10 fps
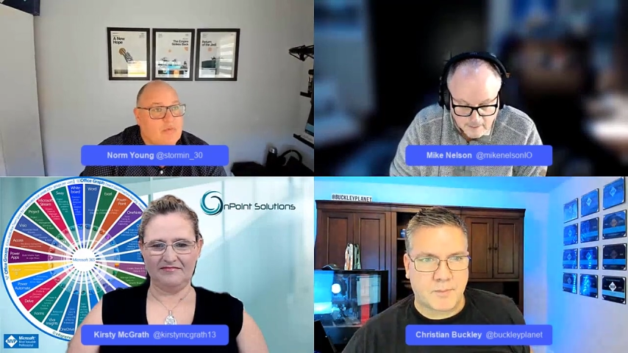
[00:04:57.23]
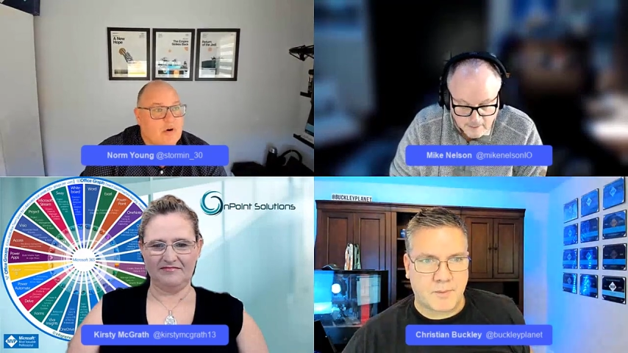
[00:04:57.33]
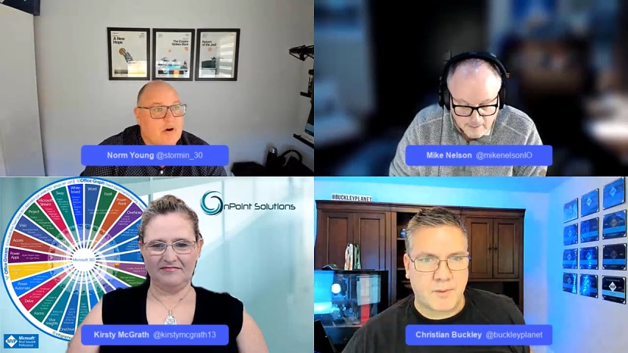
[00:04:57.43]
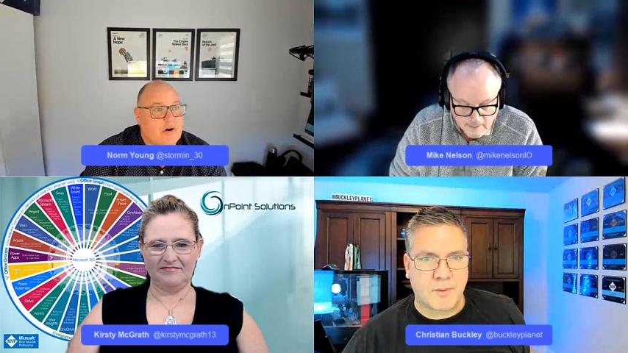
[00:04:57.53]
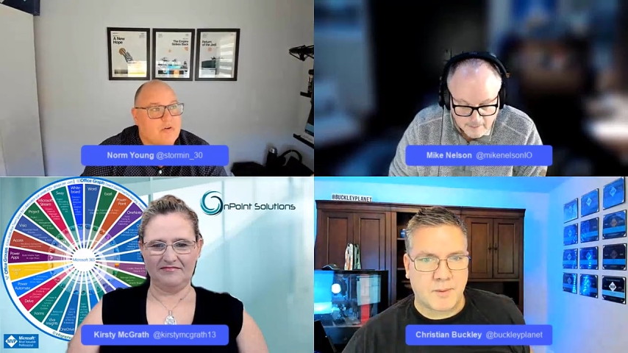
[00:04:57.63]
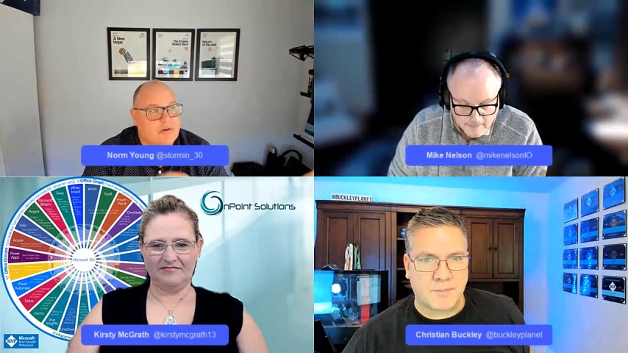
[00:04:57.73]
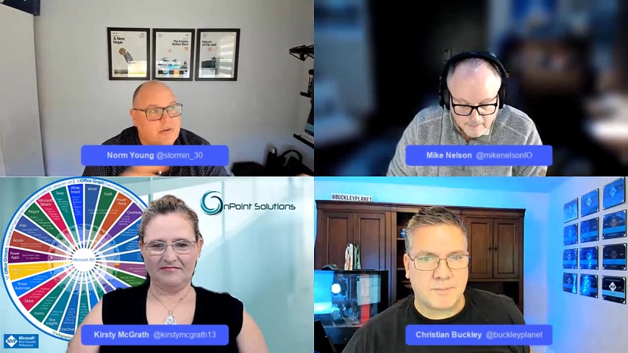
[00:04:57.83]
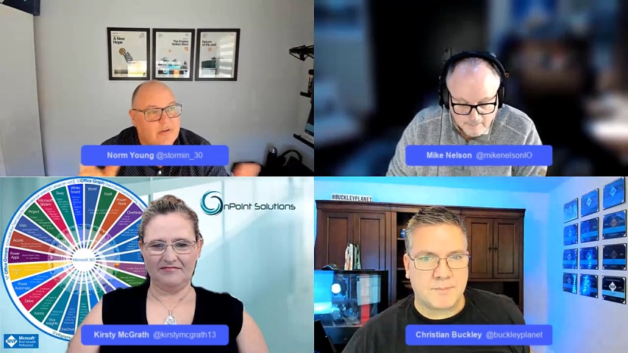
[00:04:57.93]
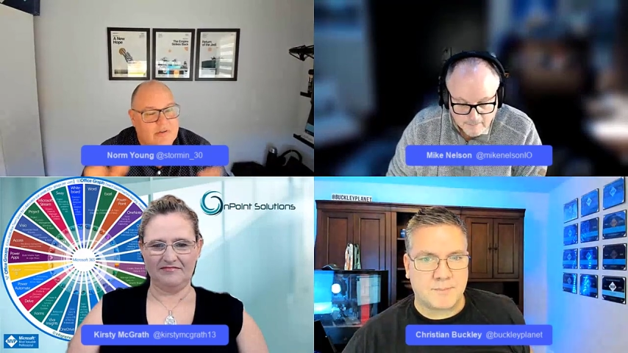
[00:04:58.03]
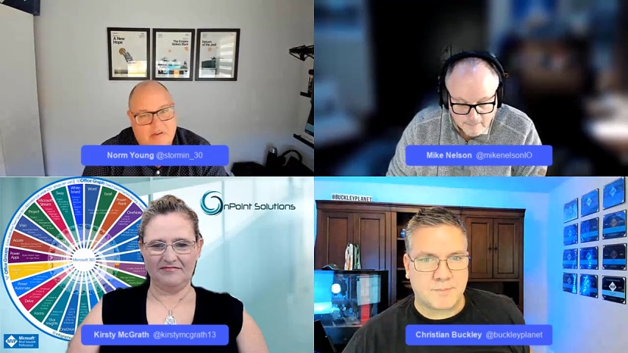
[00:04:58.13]
Speaker 1: if you want, or
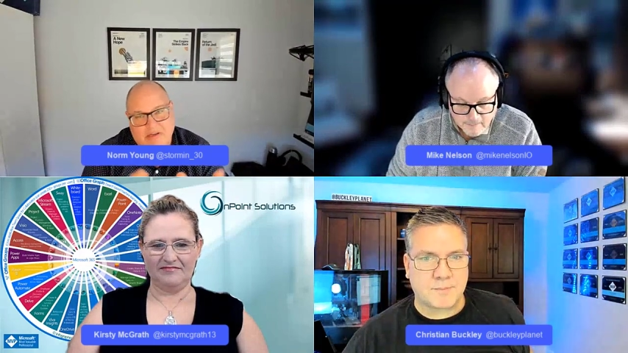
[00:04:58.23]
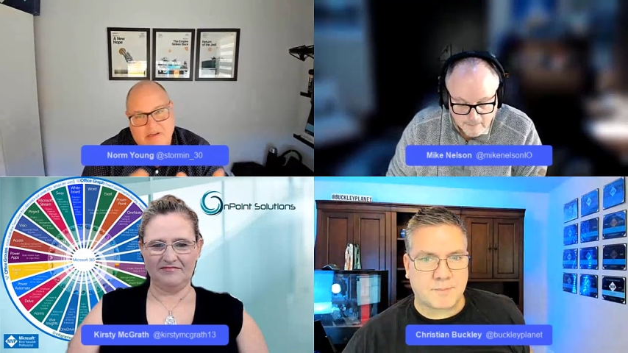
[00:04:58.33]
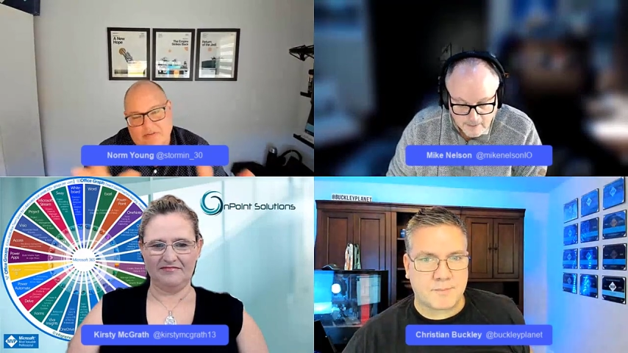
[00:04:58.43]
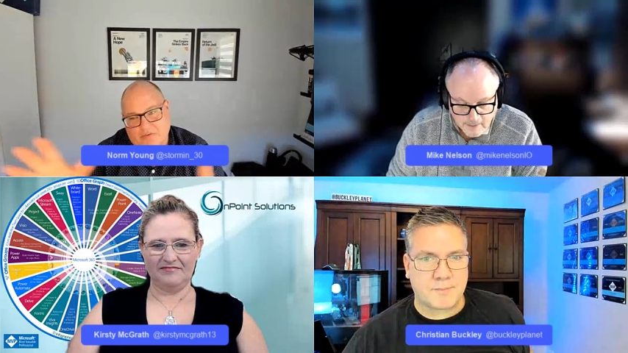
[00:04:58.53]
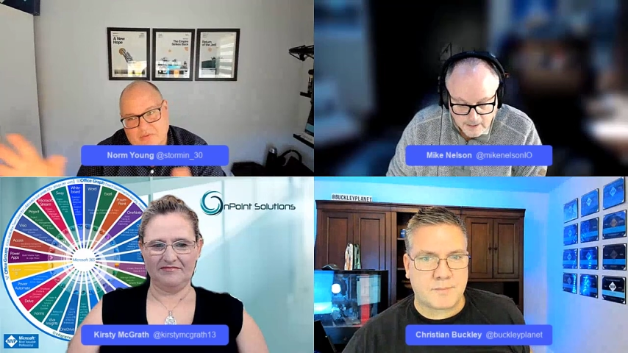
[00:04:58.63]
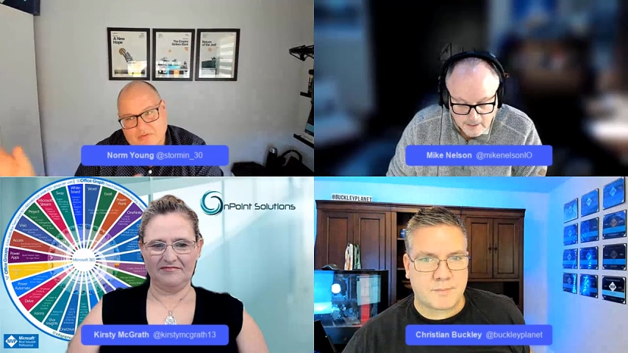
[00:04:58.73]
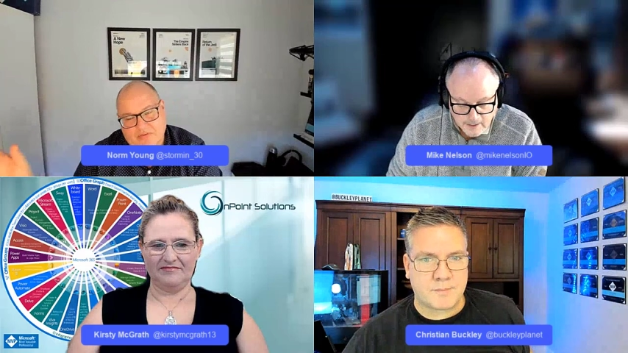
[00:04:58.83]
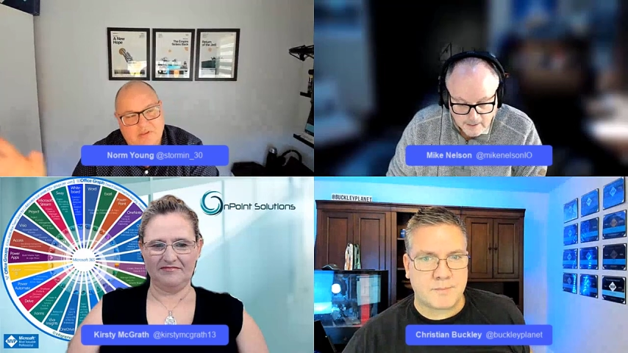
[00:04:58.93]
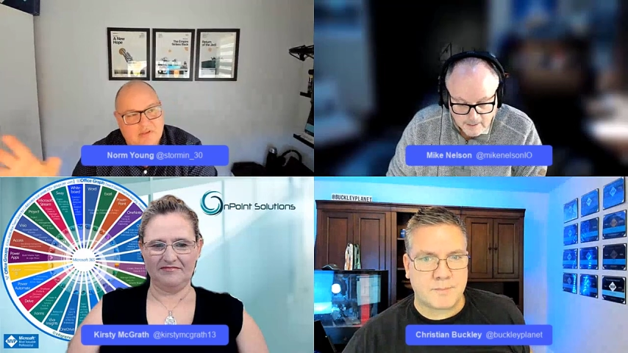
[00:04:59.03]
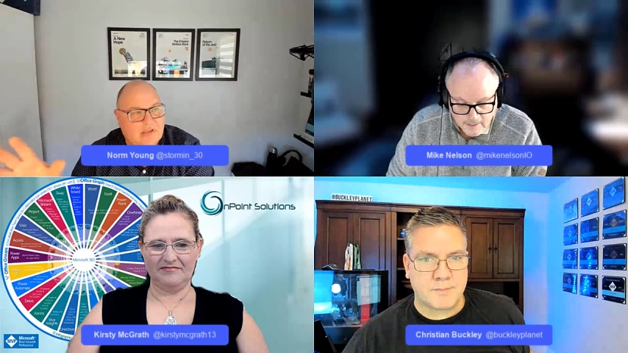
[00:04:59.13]
you can take it so
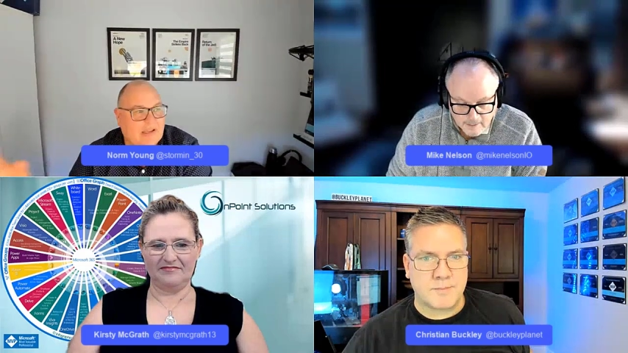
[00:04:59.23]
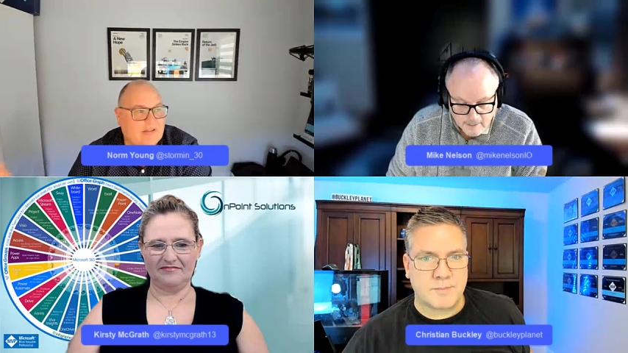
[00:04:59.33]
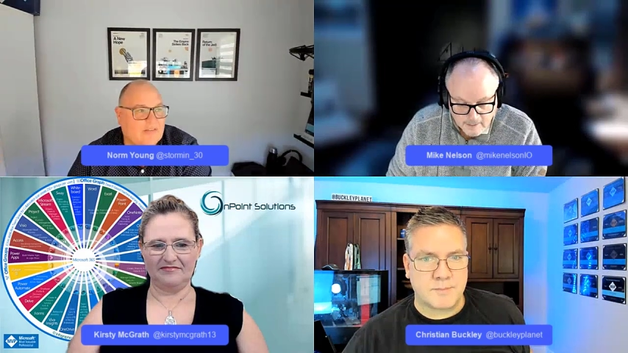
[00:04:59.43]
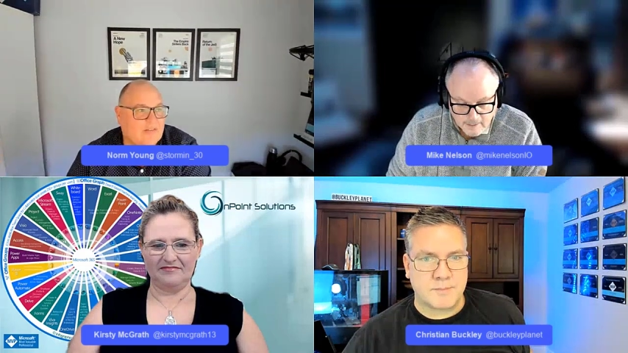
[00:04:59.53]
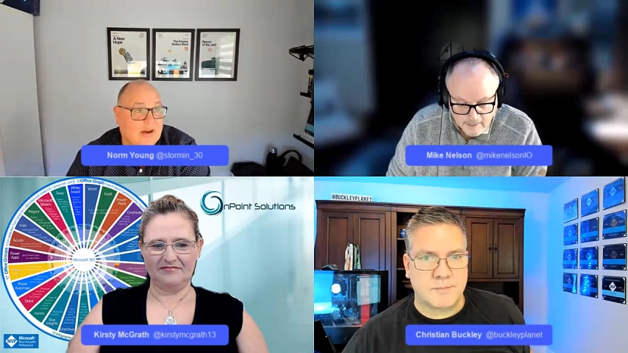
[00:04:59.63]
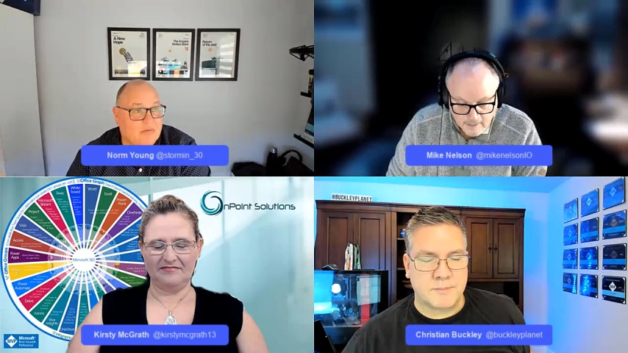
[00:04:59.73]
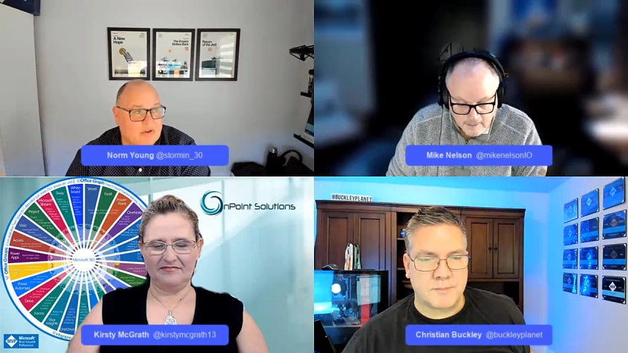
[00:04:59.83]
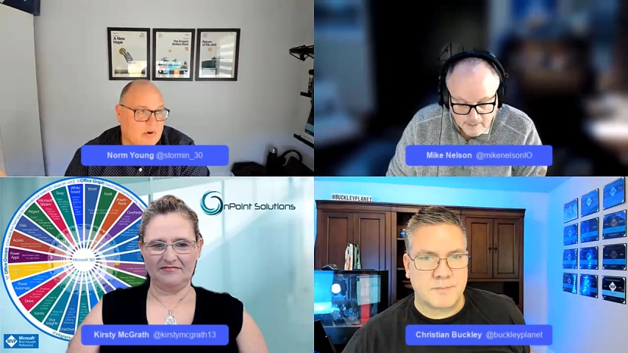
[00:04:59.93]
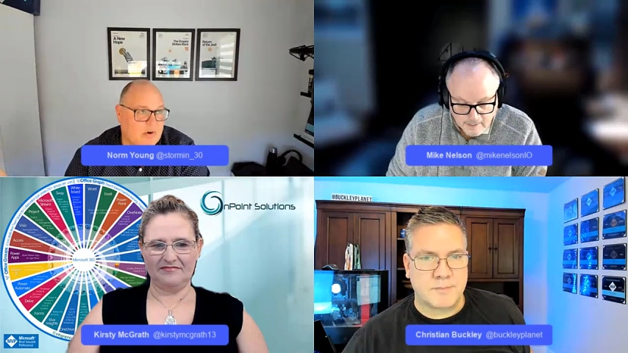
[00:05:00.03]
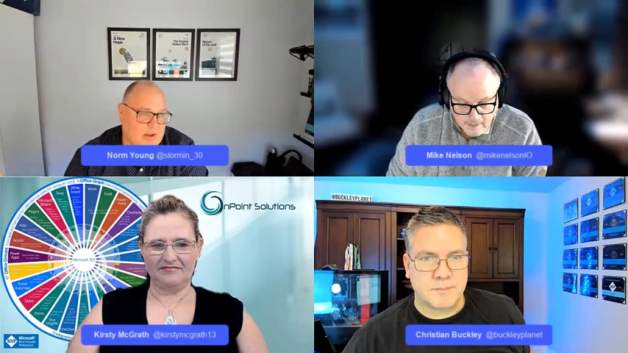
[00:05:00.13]
it's it's there
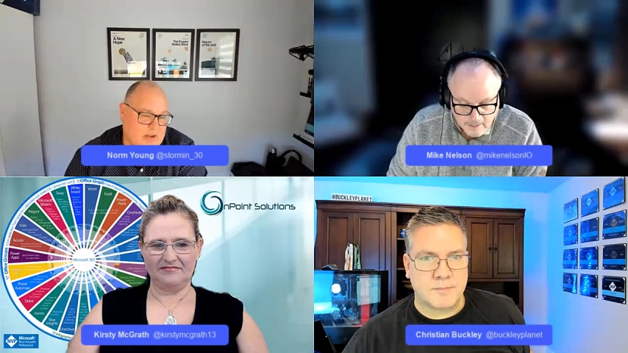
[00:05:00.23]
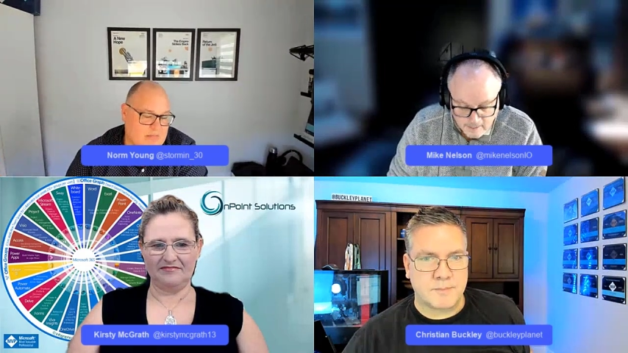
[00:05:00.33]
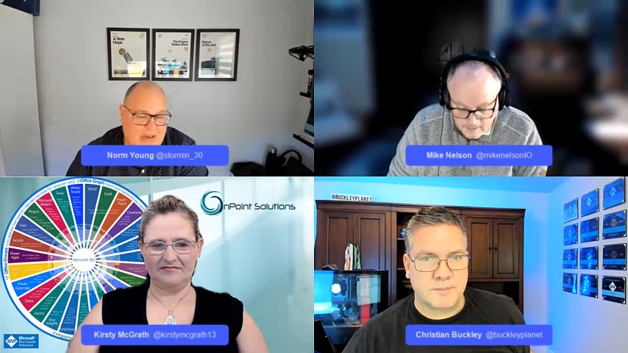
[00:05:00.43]
when you want to